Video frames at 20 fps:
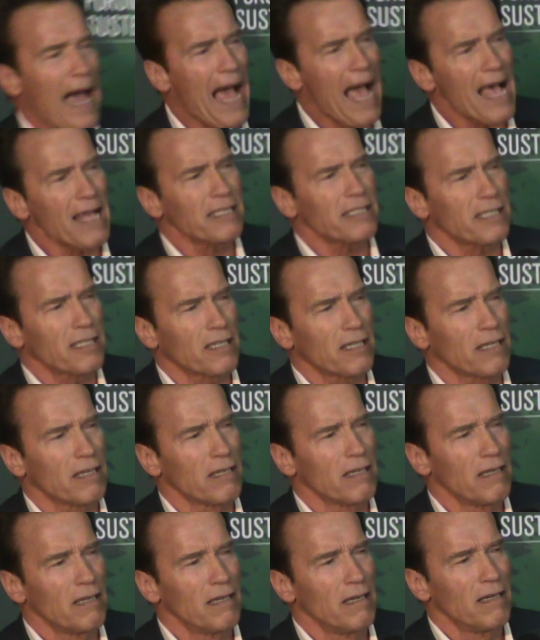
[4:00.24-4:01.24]
Ask
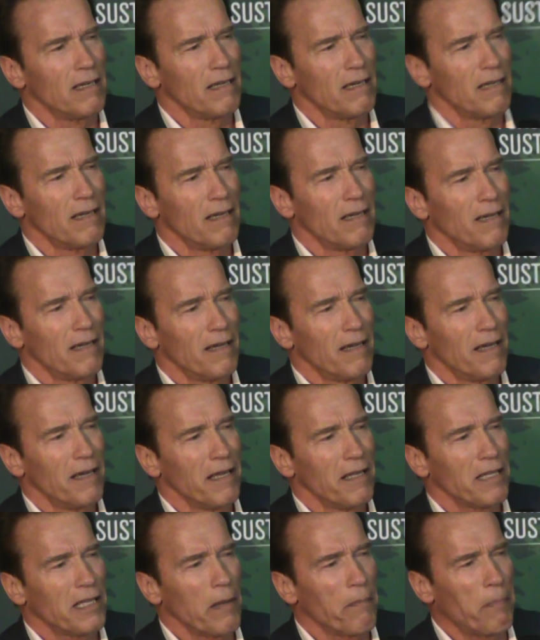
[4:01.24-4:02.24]

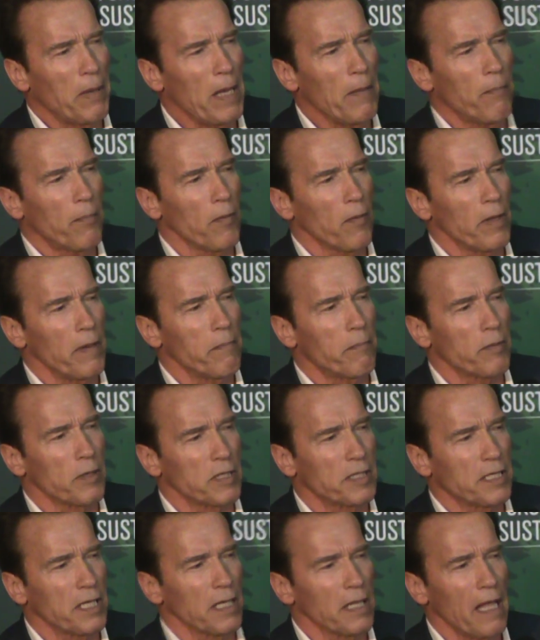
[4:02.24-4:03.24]
the people in
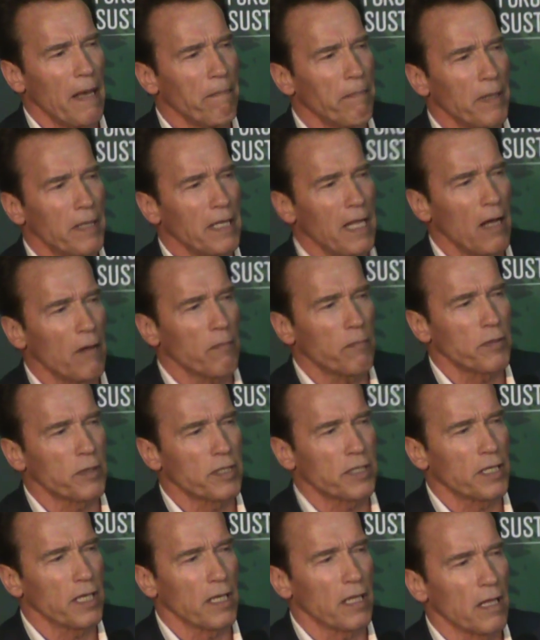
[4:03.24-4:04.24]
Brazil, up and down
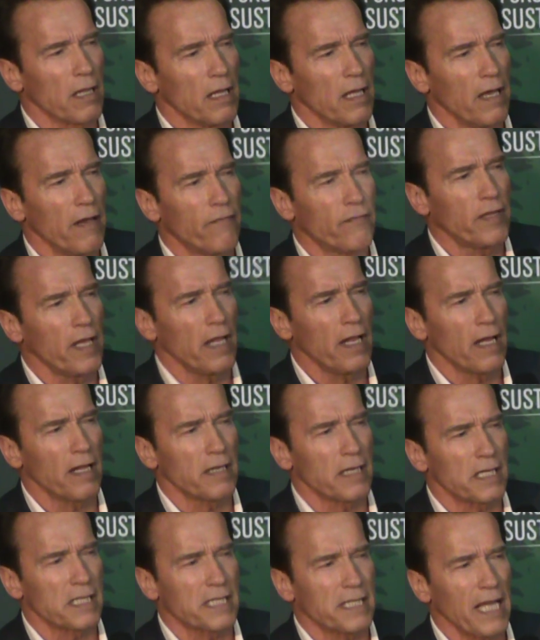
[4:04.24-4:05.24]
Brazil, if they
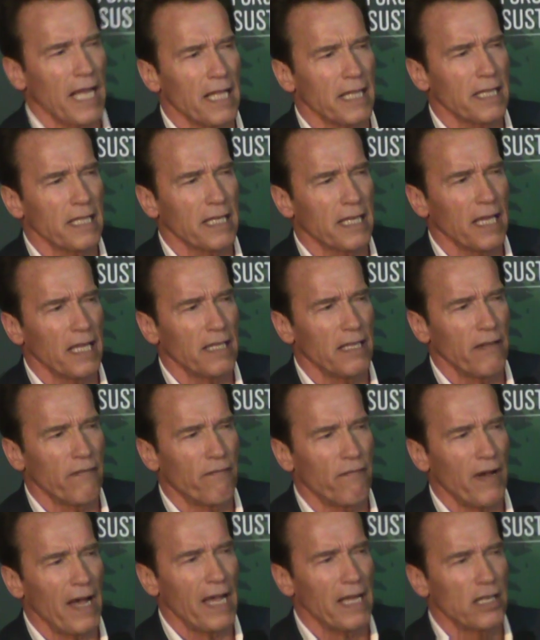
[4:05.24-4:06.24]
understand and can
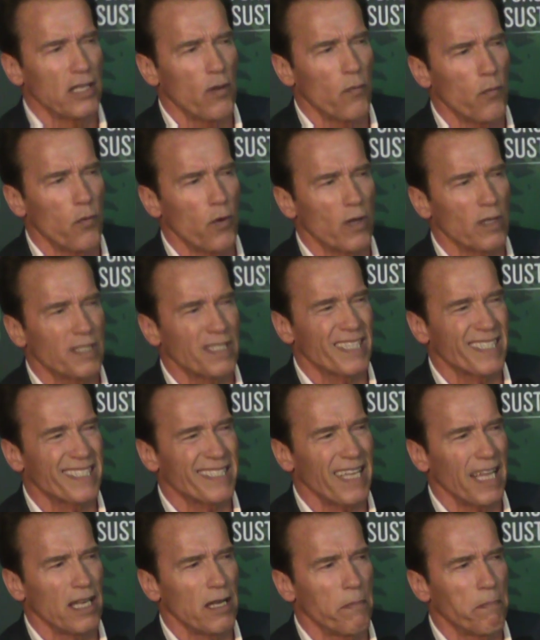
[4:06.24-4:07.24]
define the word
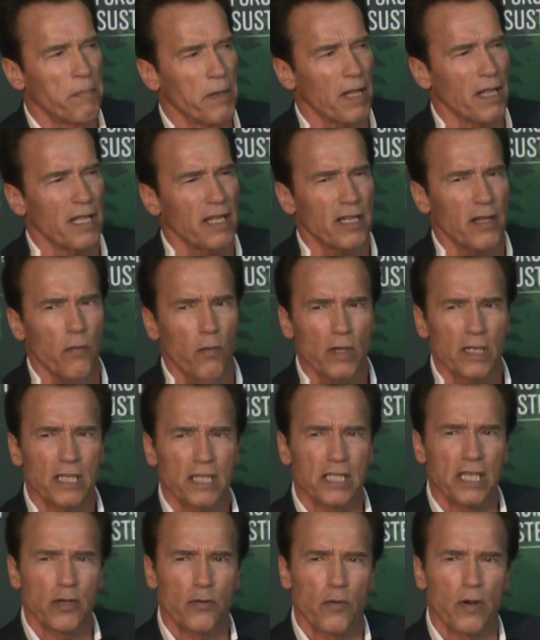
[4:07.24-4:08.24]
sustainability. What
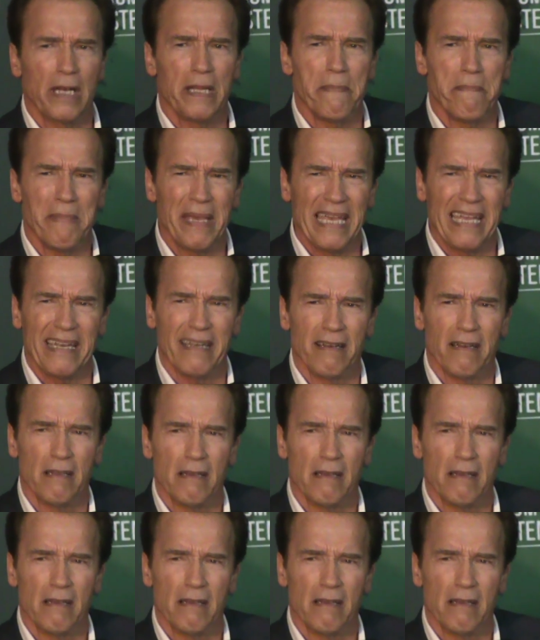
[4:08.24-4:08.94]
does it really mean?